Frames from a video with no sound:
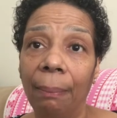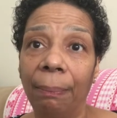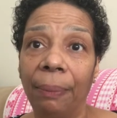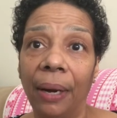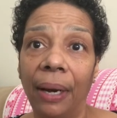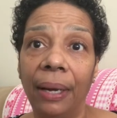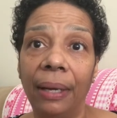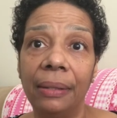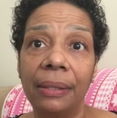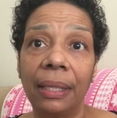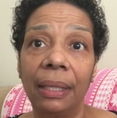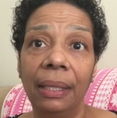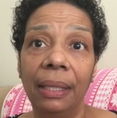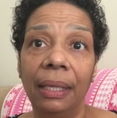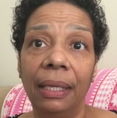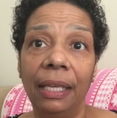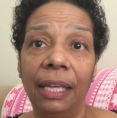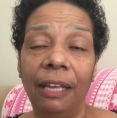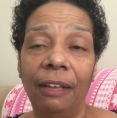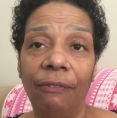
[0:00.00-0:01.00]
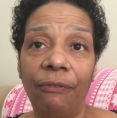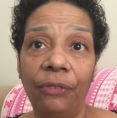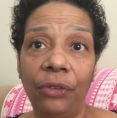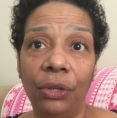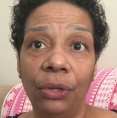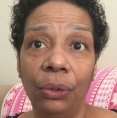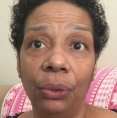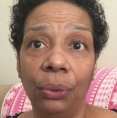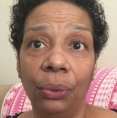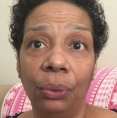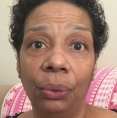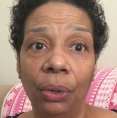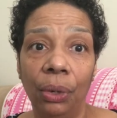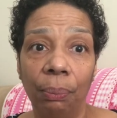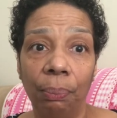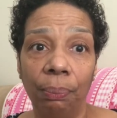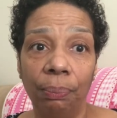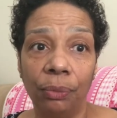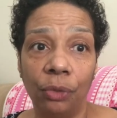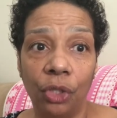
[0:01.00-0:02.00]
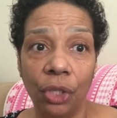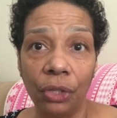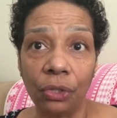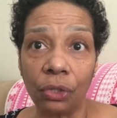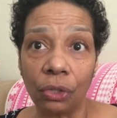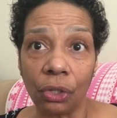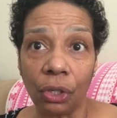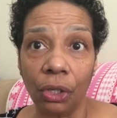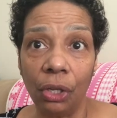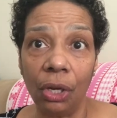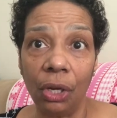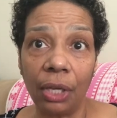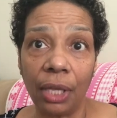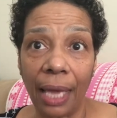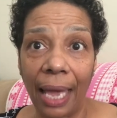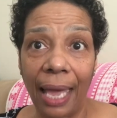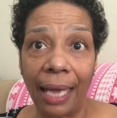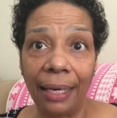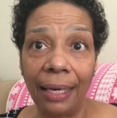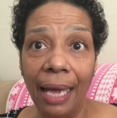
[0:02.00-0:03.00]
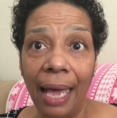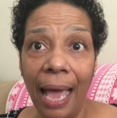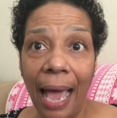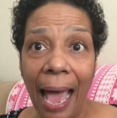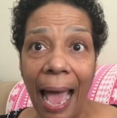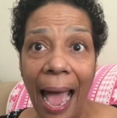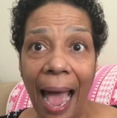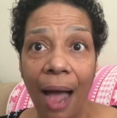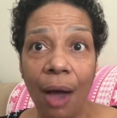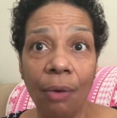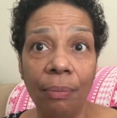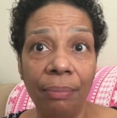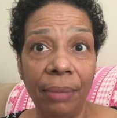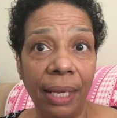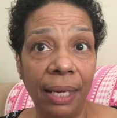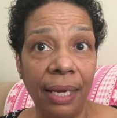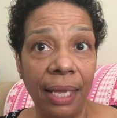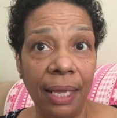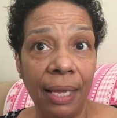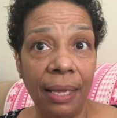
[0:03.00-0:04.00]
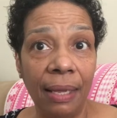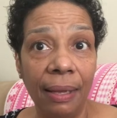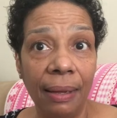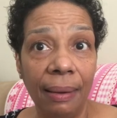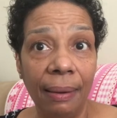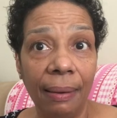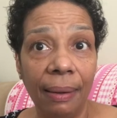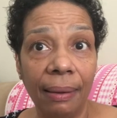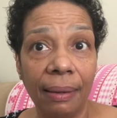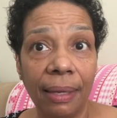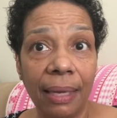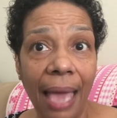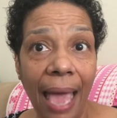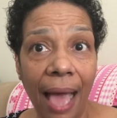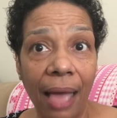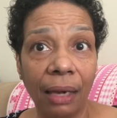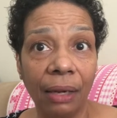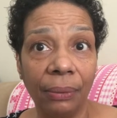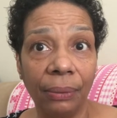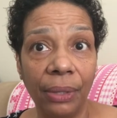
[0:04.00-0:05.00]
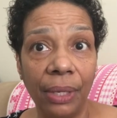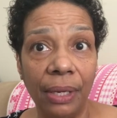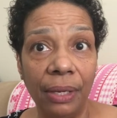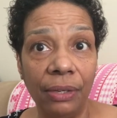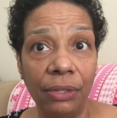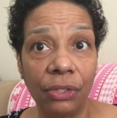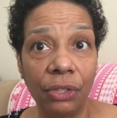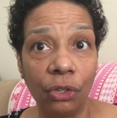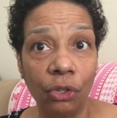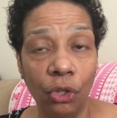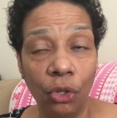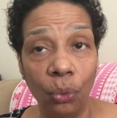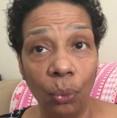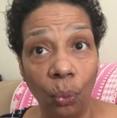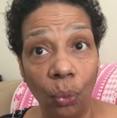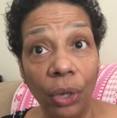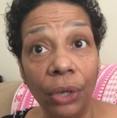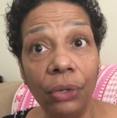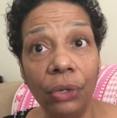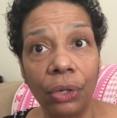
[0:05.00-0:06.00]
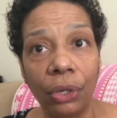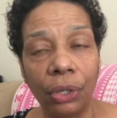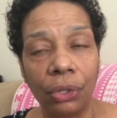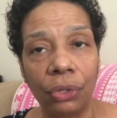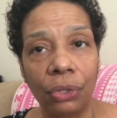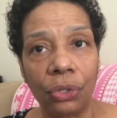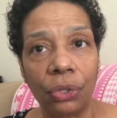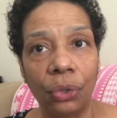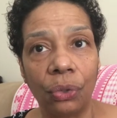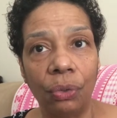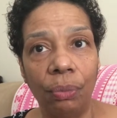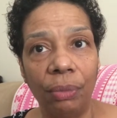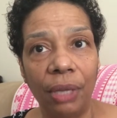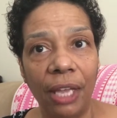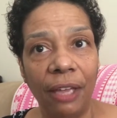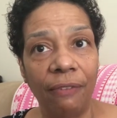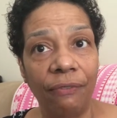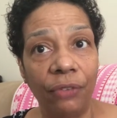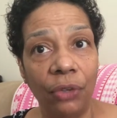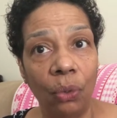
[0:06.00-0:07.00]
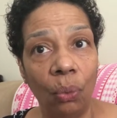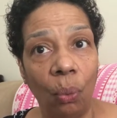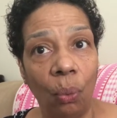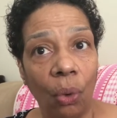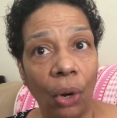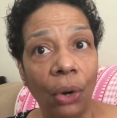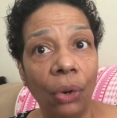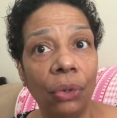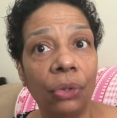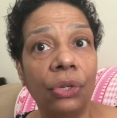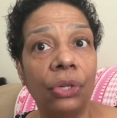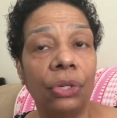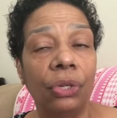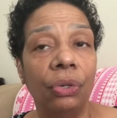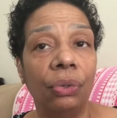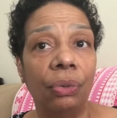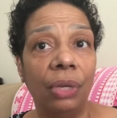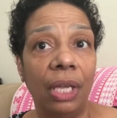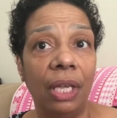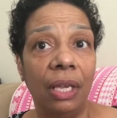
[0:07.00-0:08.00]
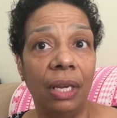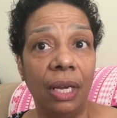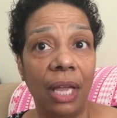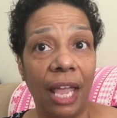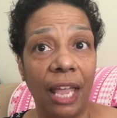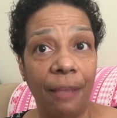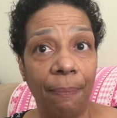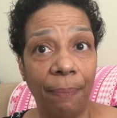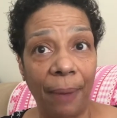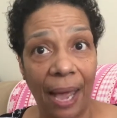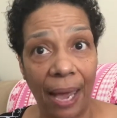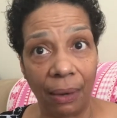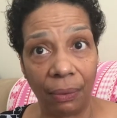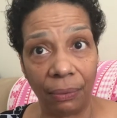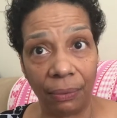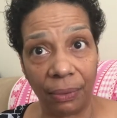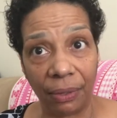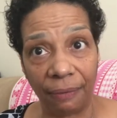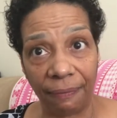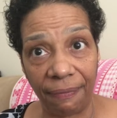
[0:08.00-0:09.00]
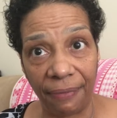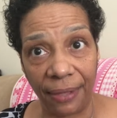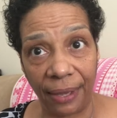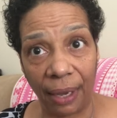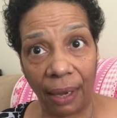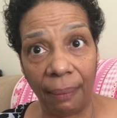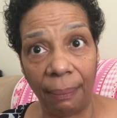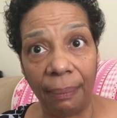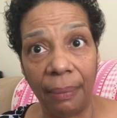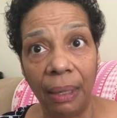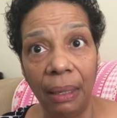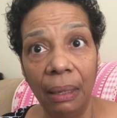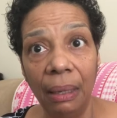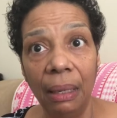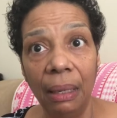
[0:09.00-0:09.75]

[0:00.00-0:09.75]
But if you just look at how many calories you would consume if you were to eat a pound of them,